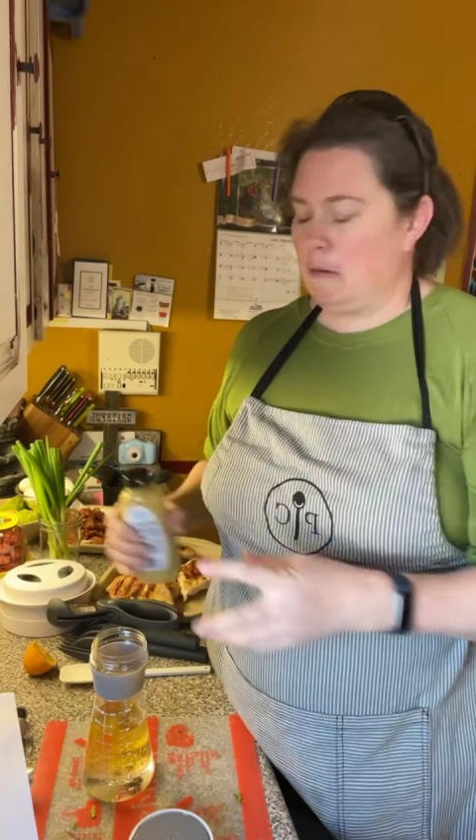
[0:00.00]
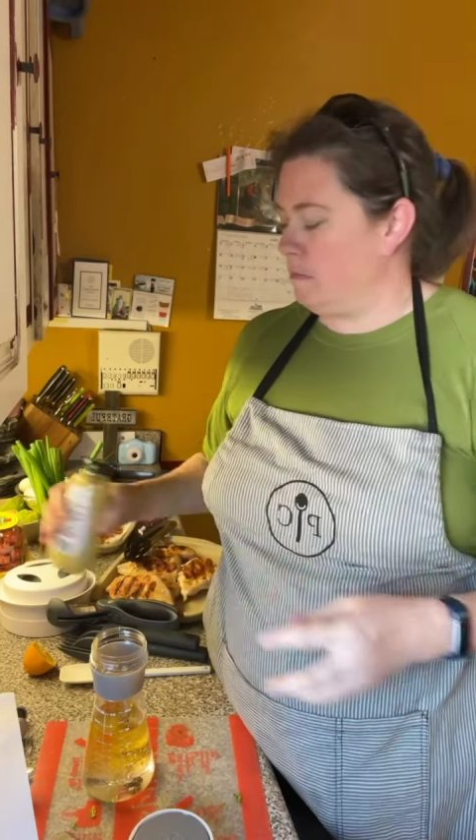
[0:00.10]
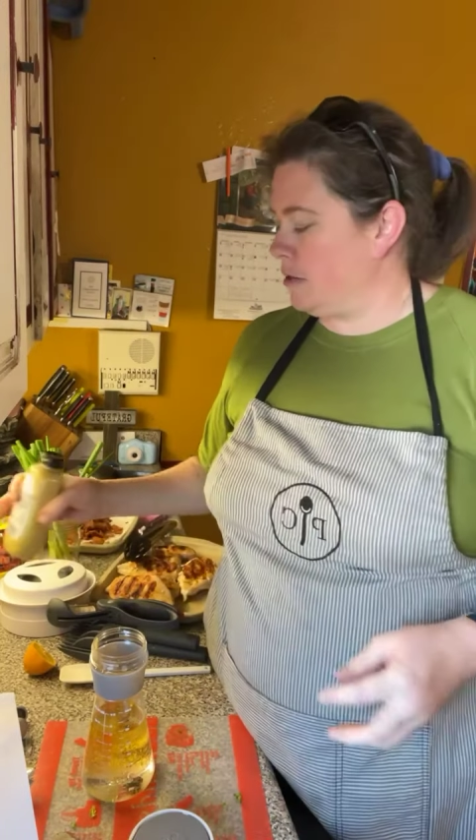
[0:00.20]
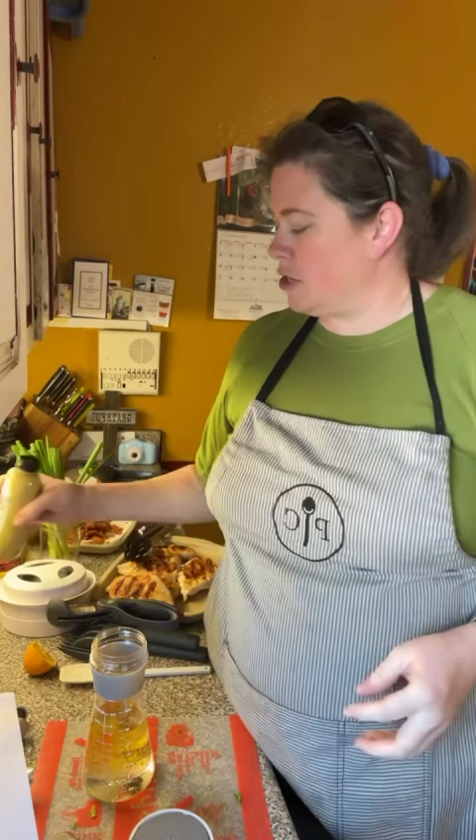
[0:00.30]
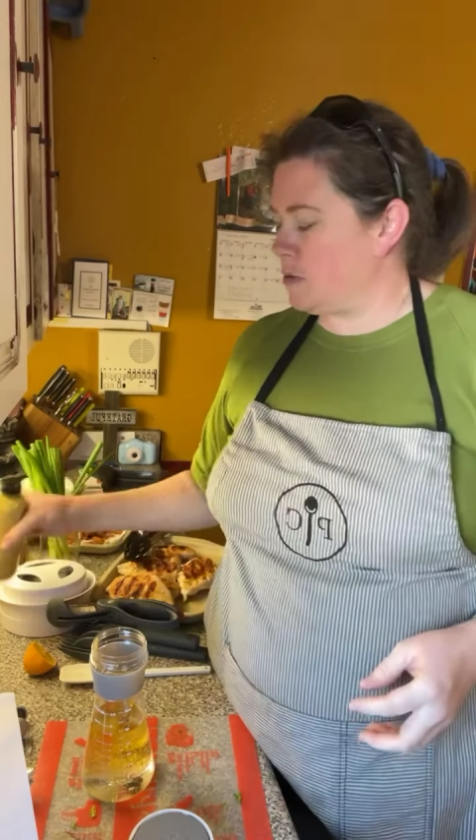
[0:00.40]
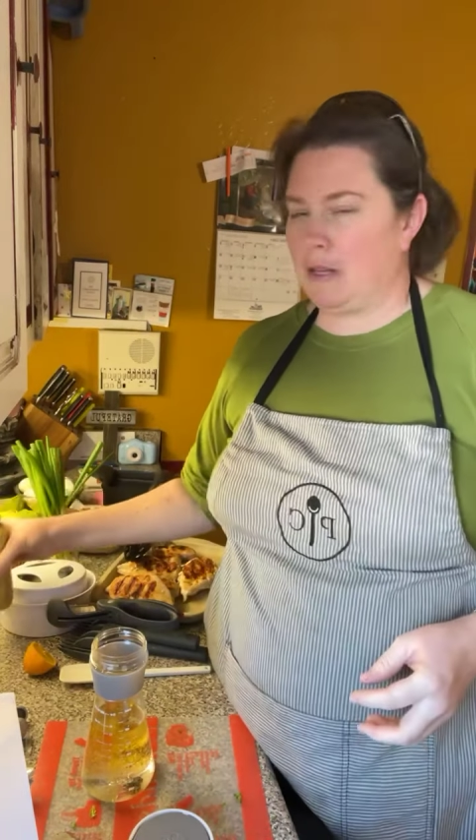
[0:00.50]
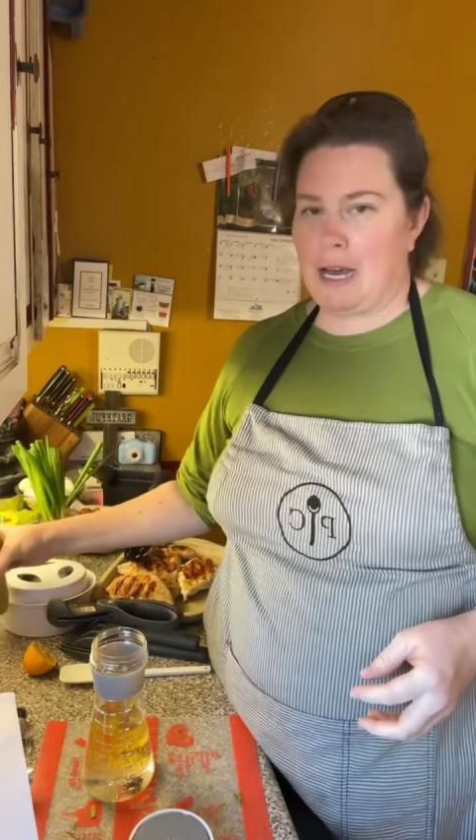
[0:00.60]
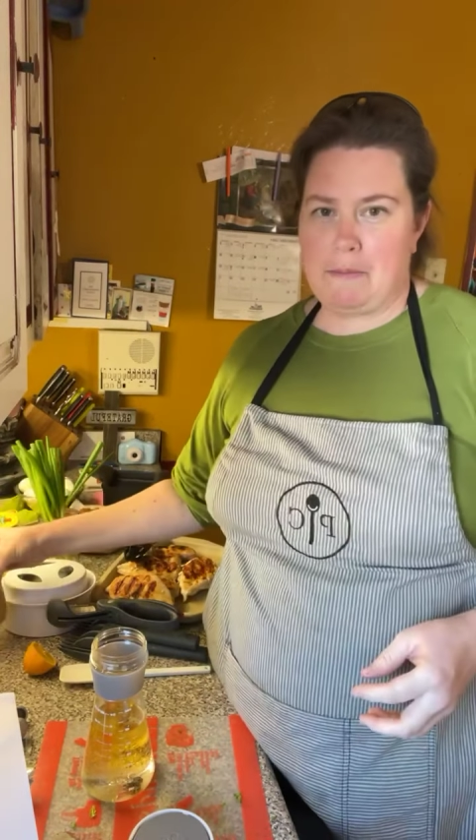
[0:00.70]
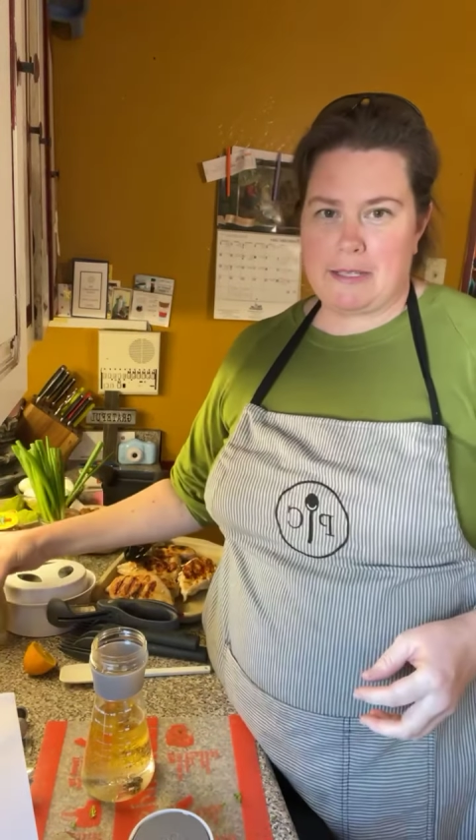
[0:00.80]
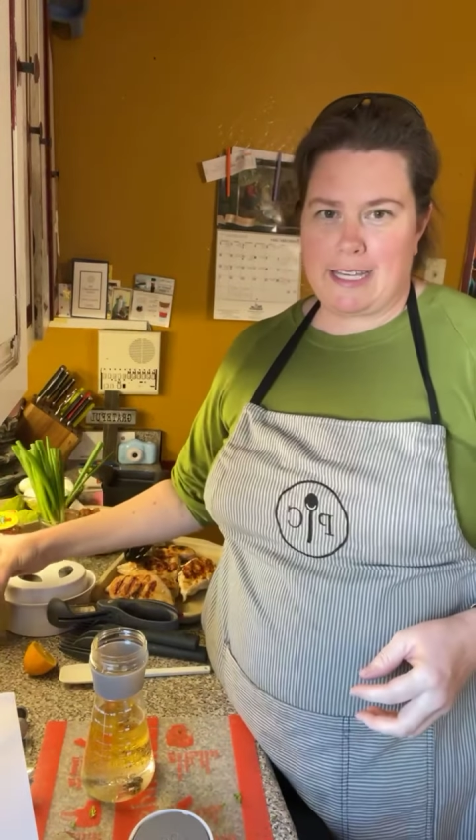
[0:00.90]
put
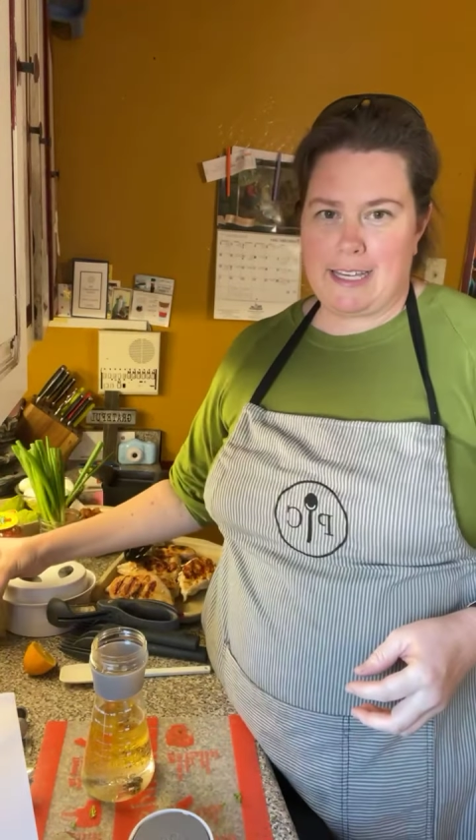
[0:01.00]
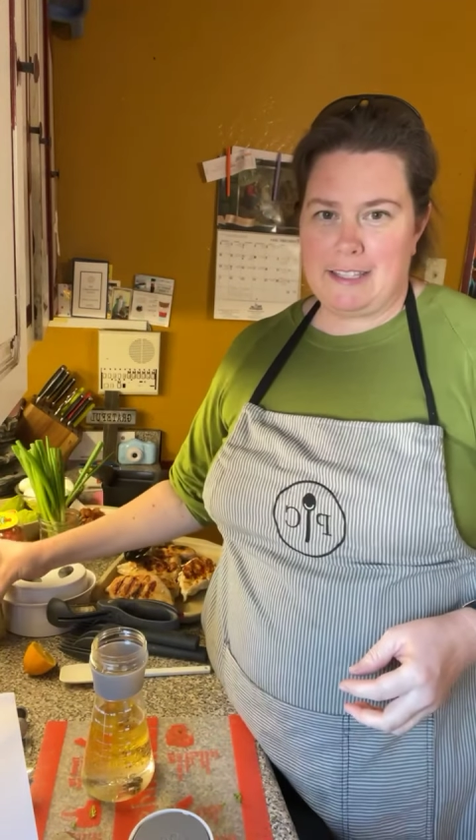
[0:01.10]
splops in.